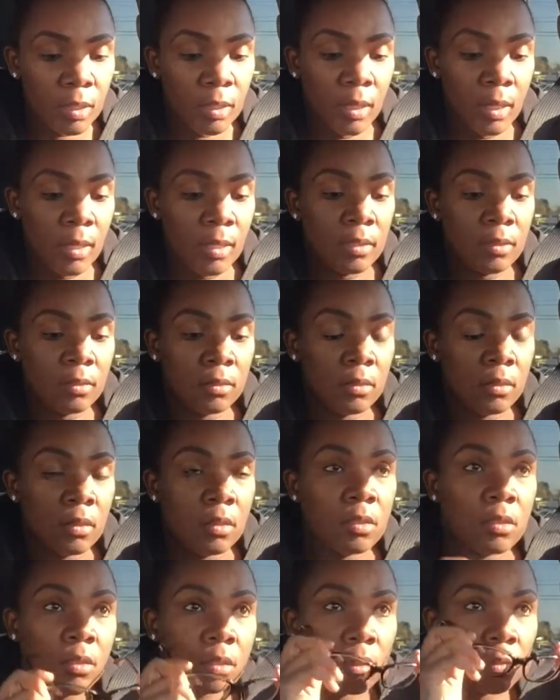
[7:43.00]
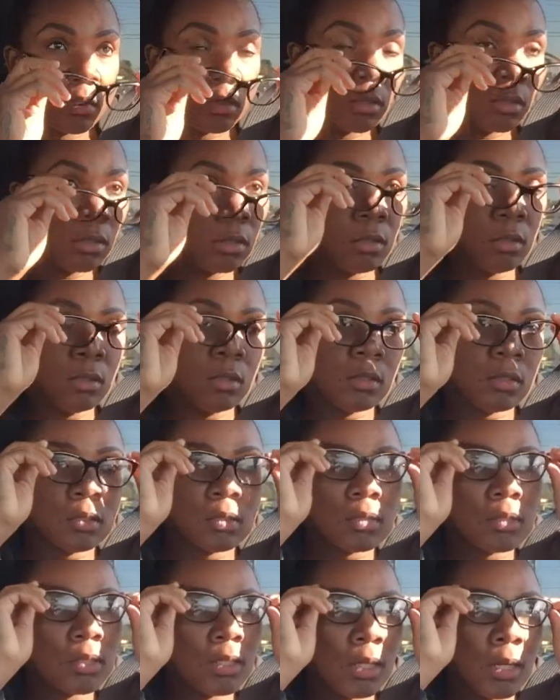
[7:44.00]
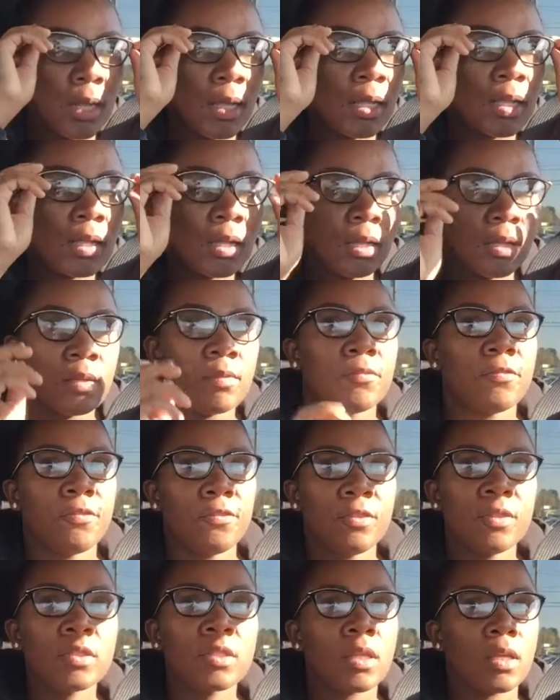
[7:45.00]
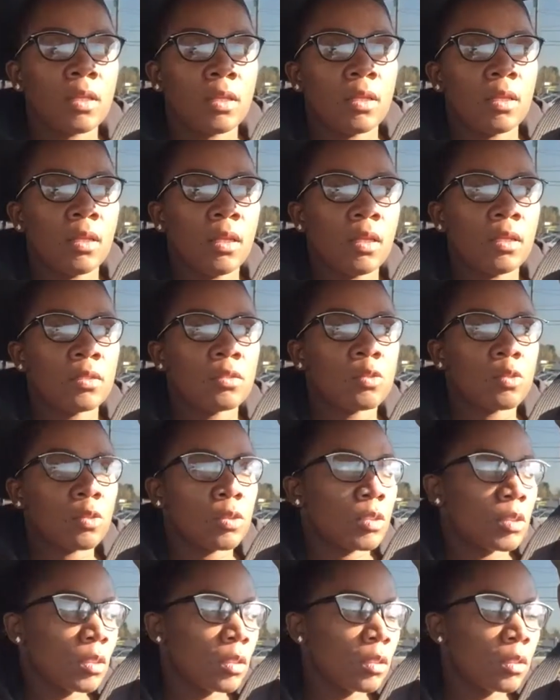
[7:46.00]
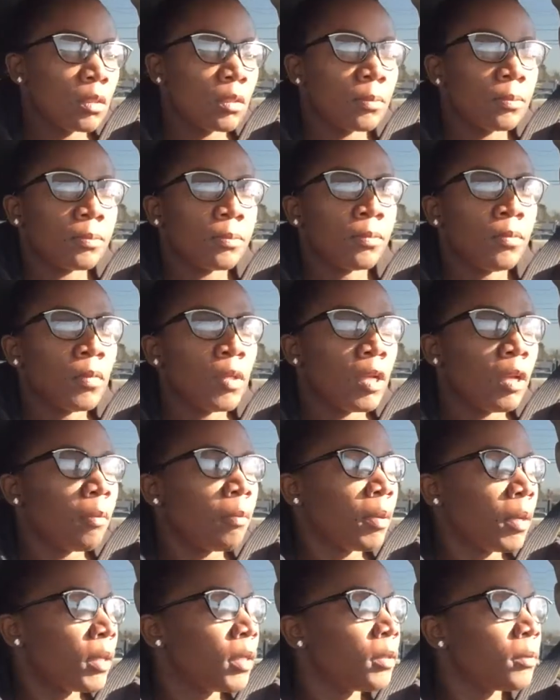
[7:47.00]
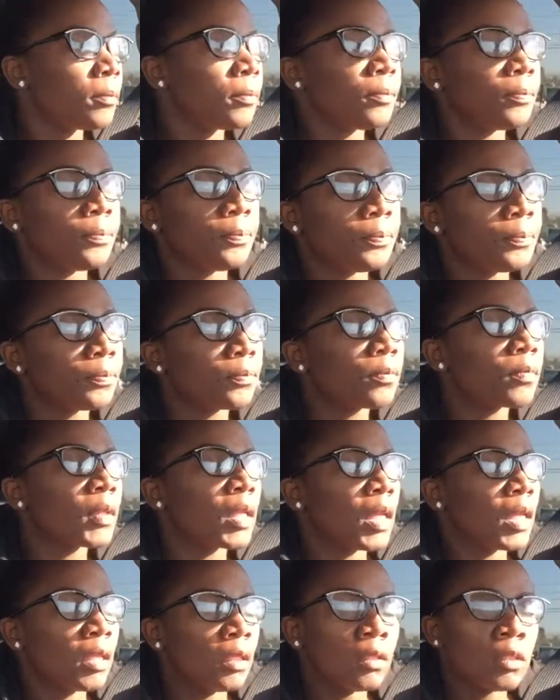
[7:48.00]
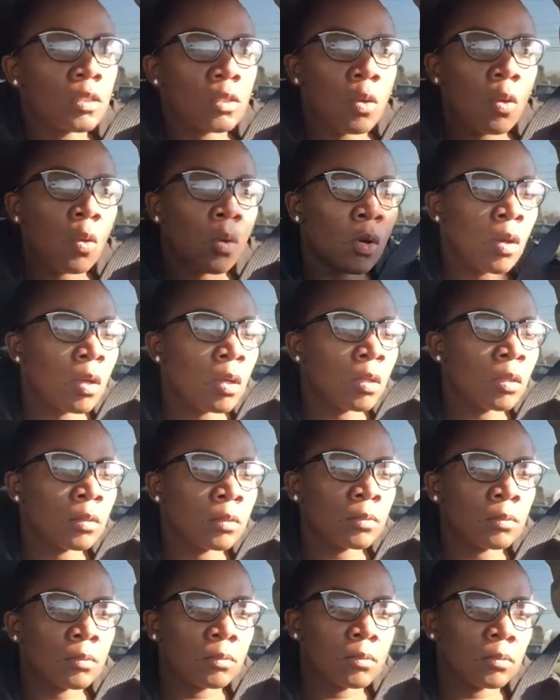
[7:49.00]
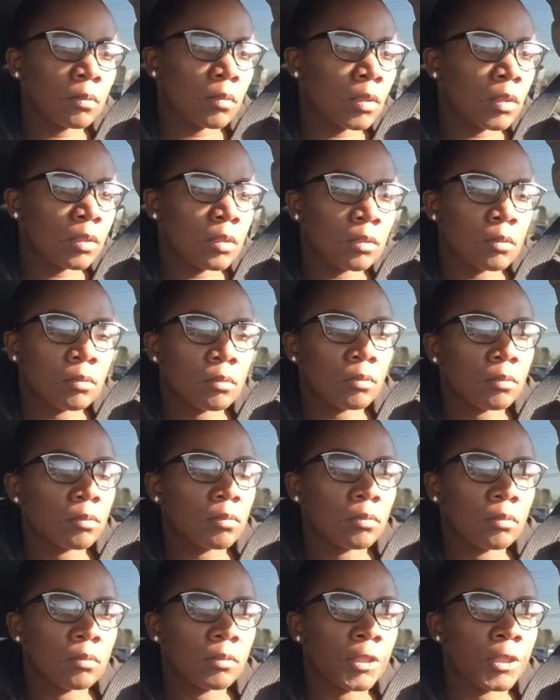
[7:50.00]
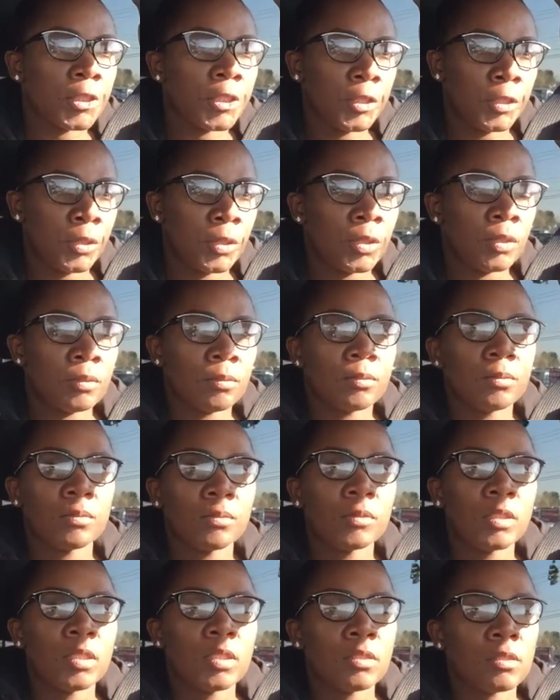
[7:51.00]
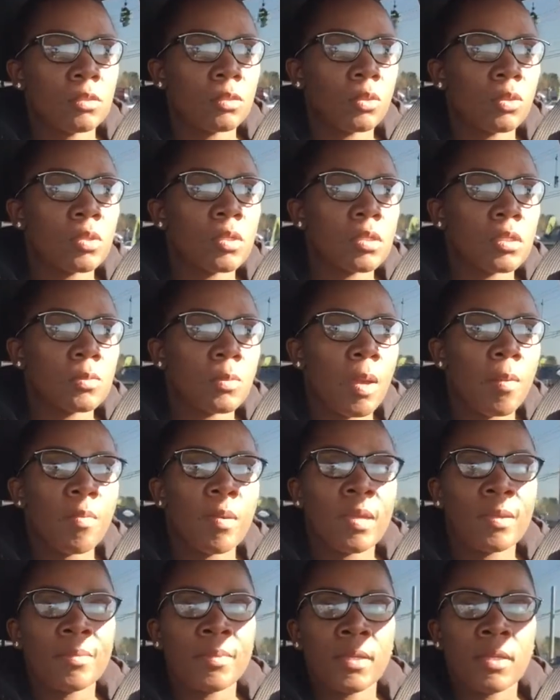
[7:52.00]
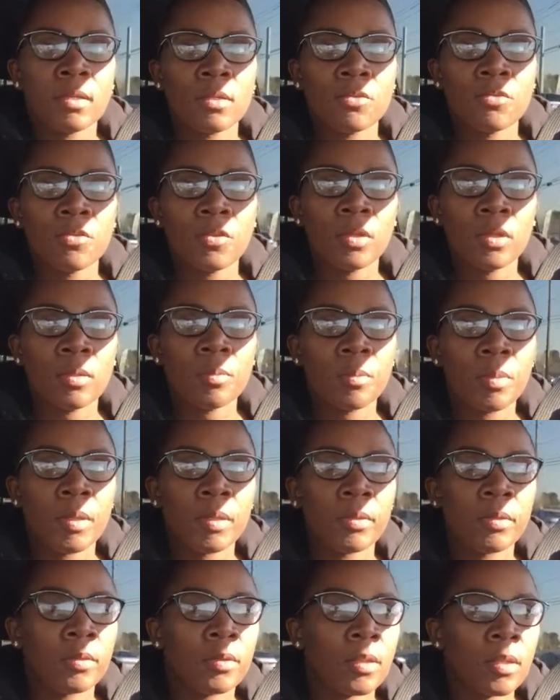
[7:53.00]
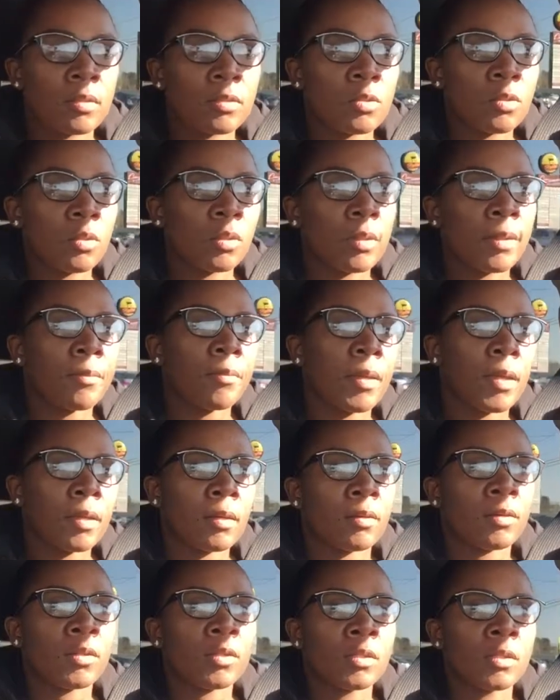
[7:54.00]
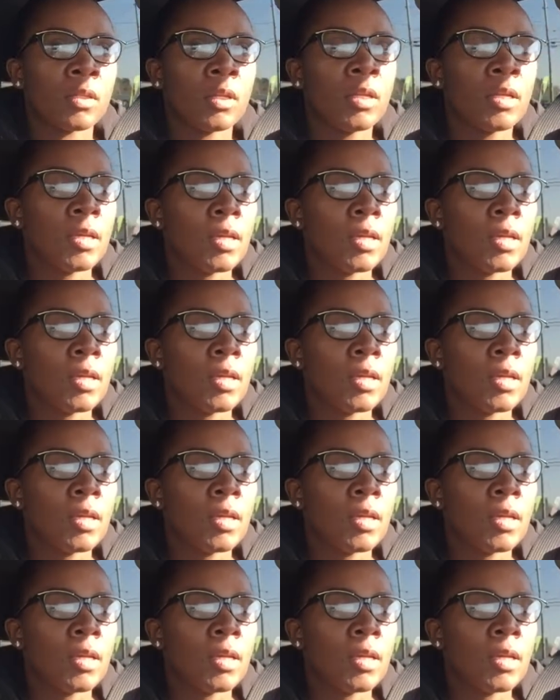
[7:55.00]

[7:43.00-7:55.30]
And today I am physically exhausted. But it's all good. As long as my baby is feeling better, that's all that matters.